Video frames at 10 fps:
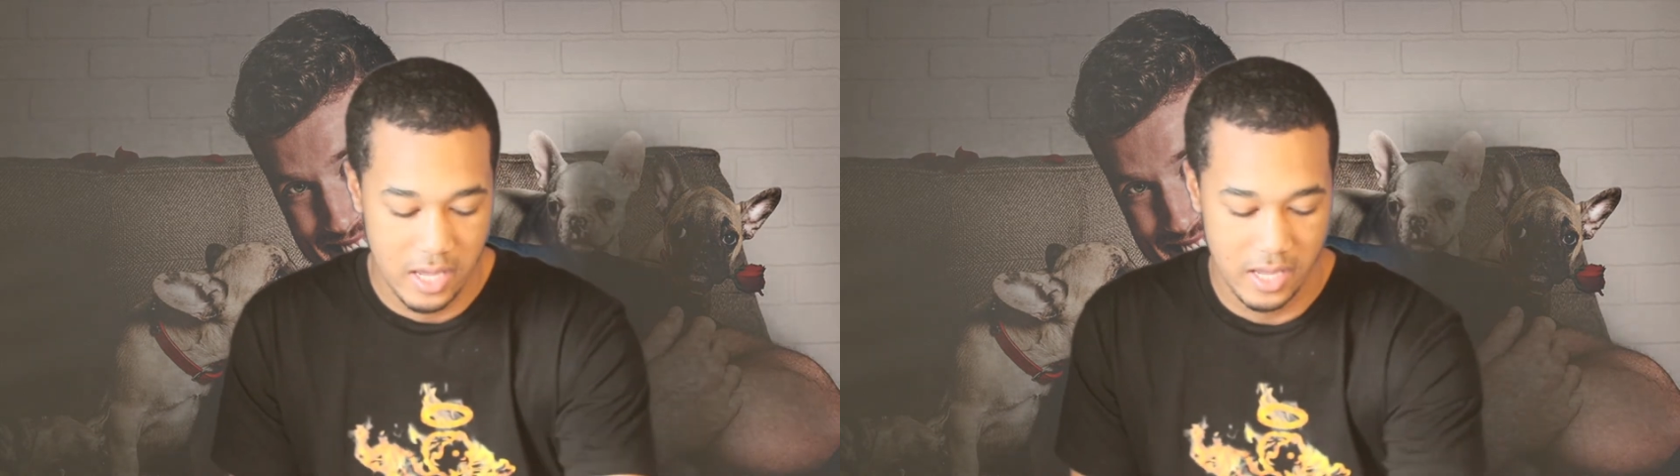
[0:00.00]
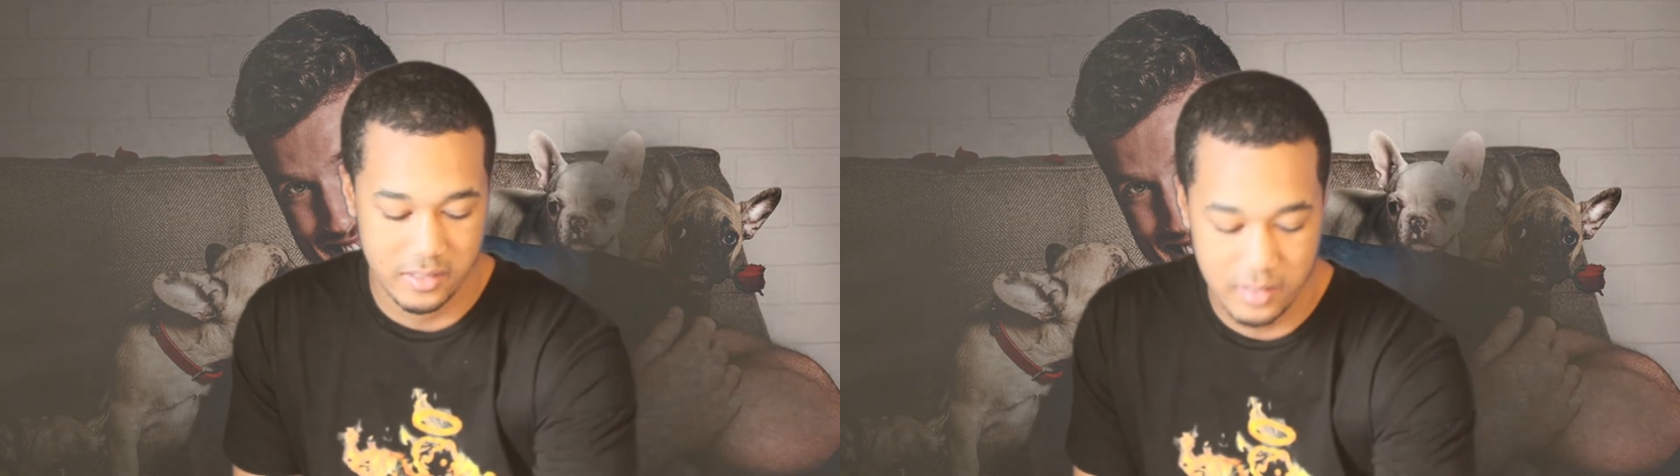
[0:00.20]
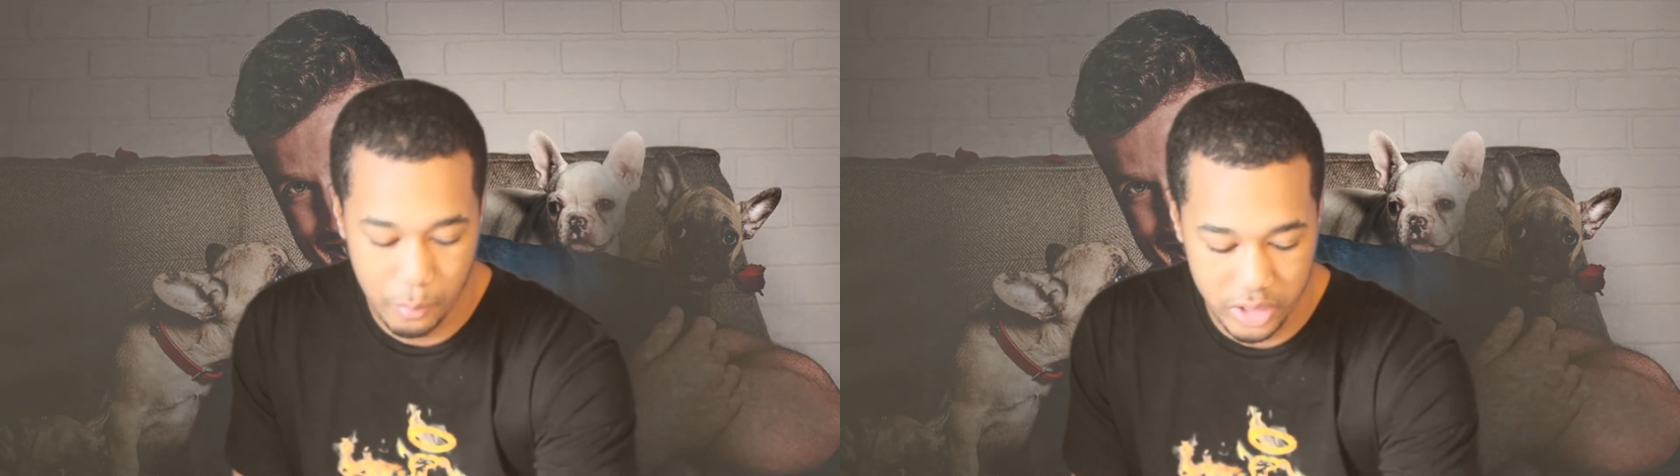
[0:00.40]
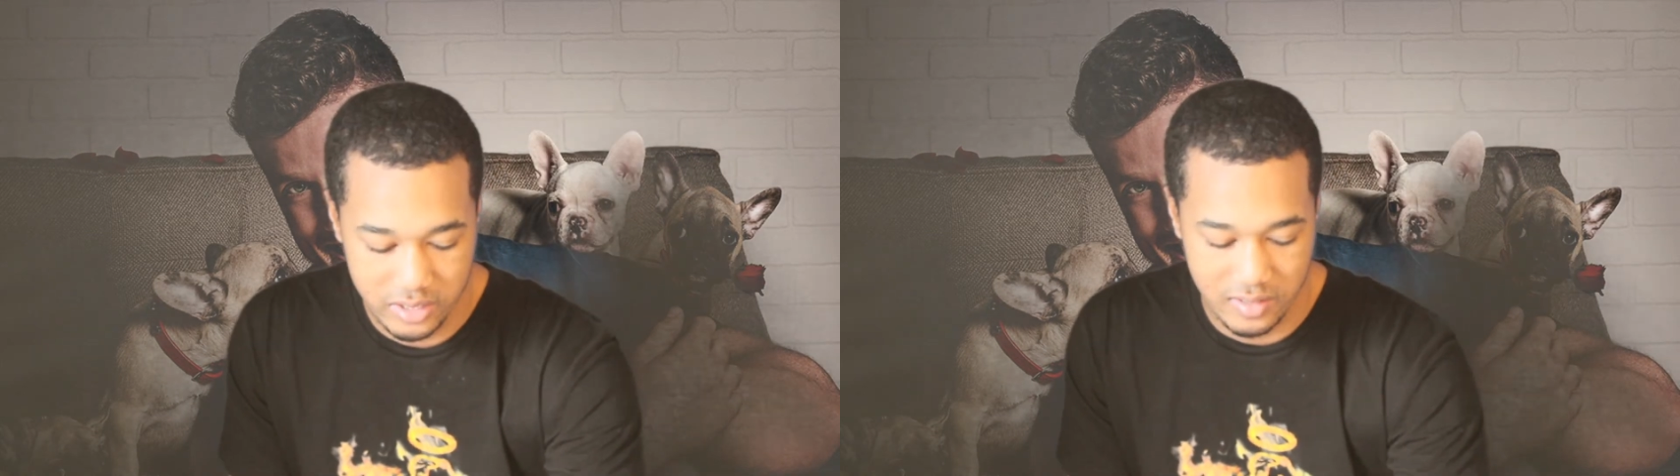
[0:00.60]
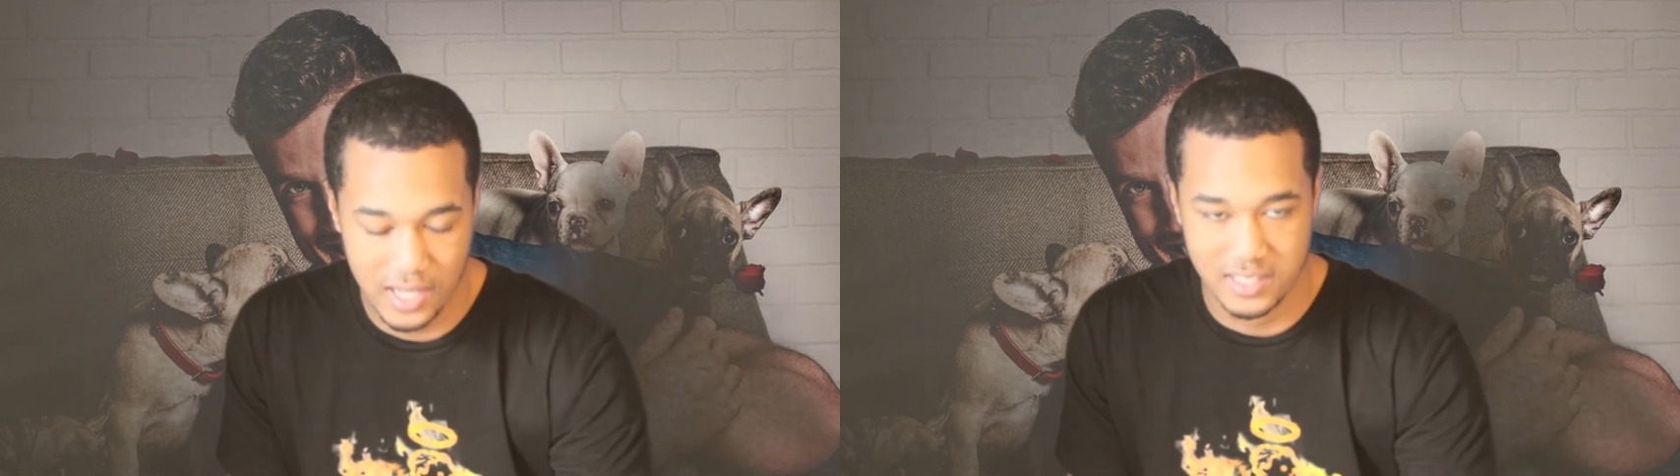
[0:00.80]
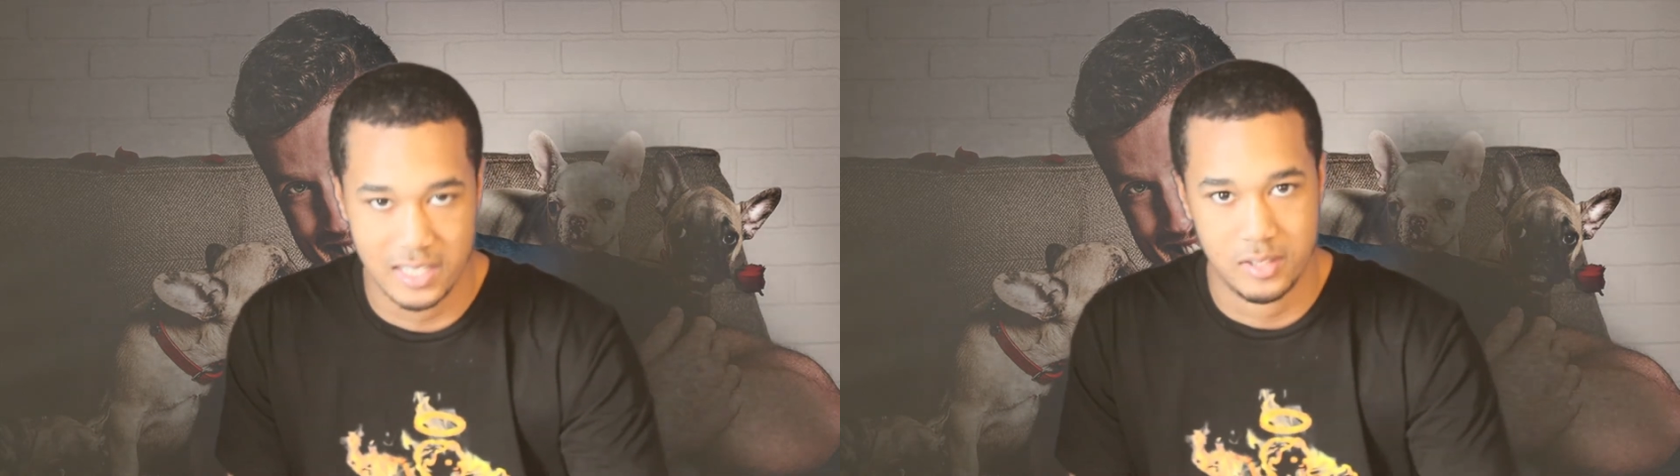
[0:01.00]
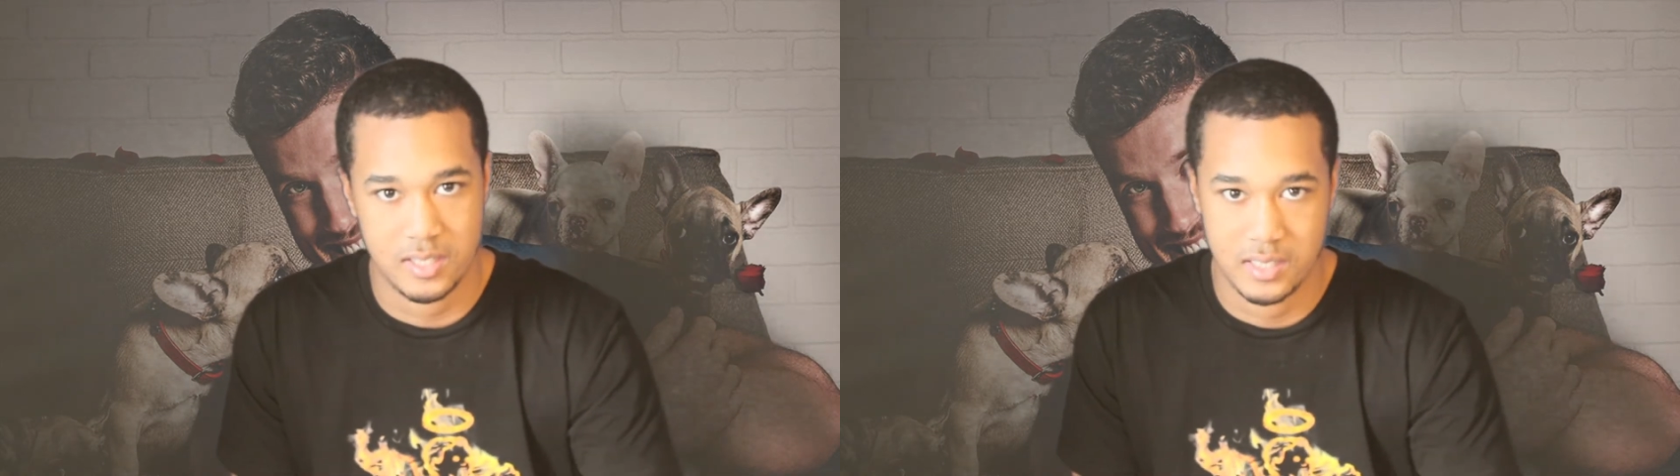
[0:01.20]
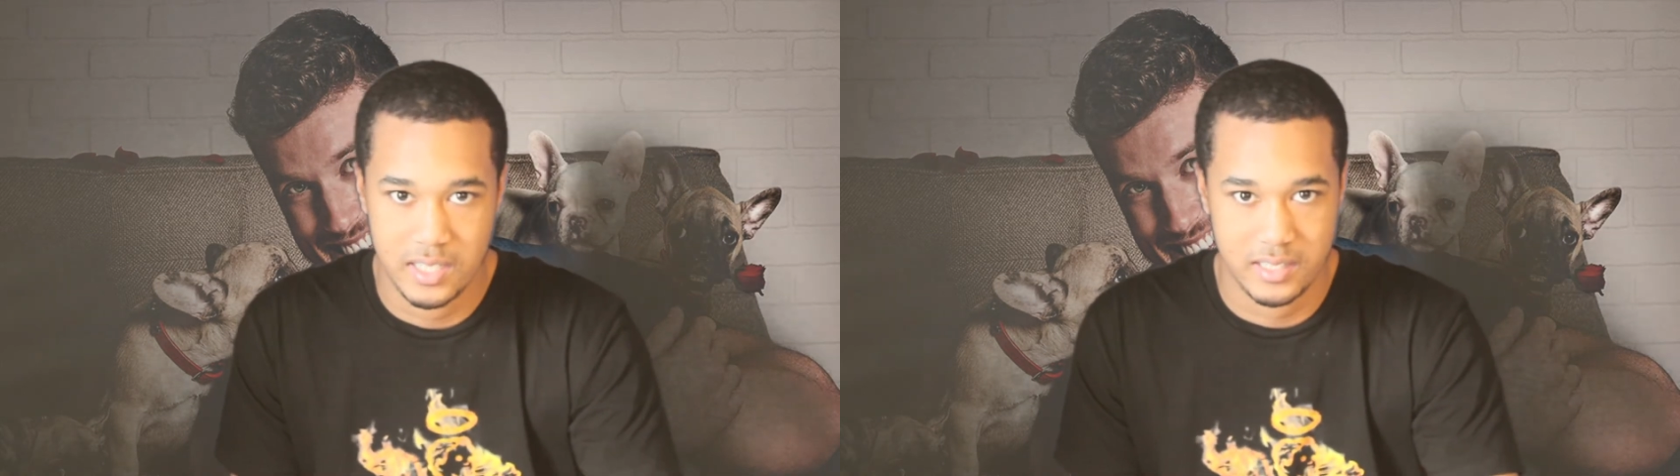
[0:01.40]
And some of these things I
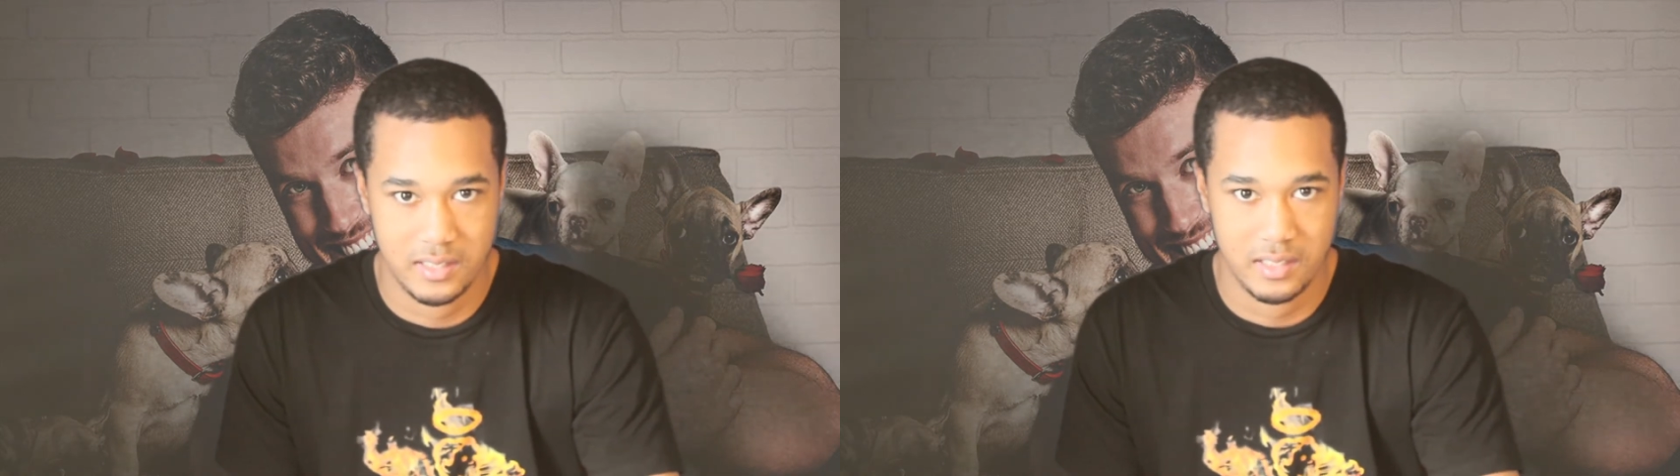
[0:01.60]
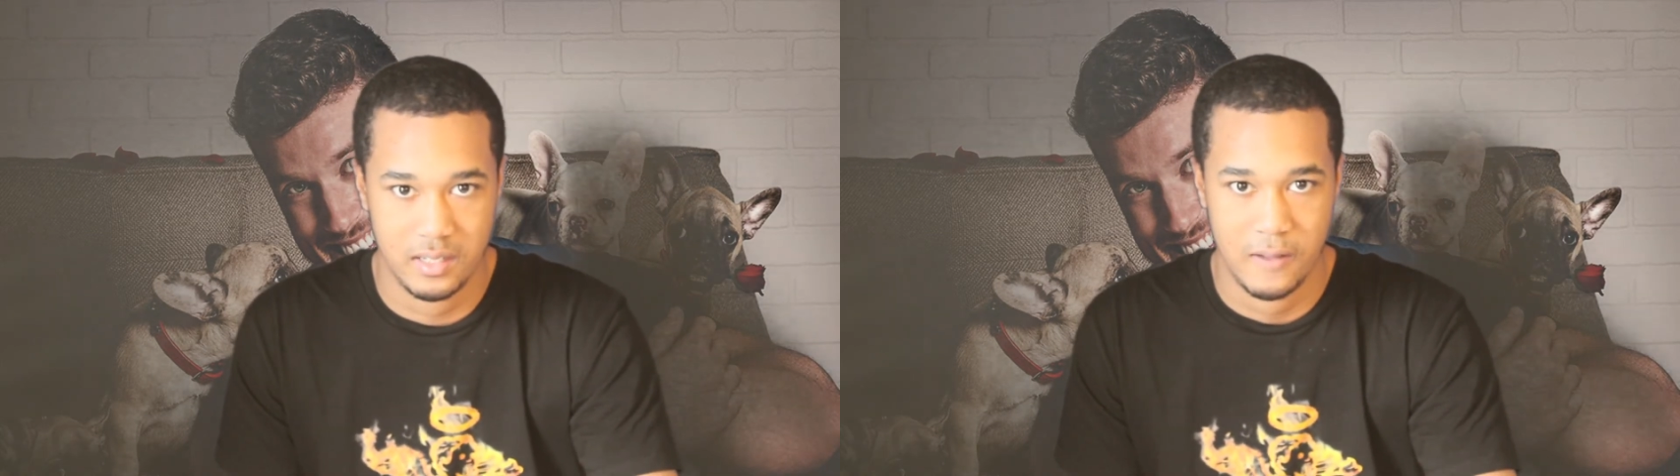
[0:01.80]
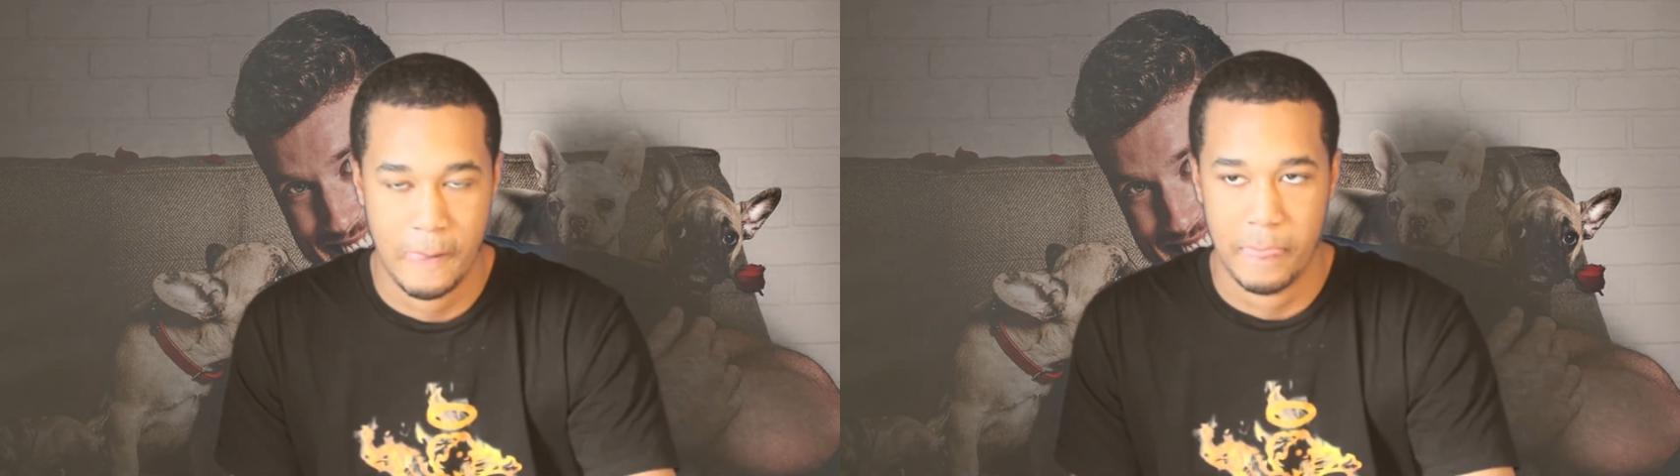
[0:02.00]
just listed,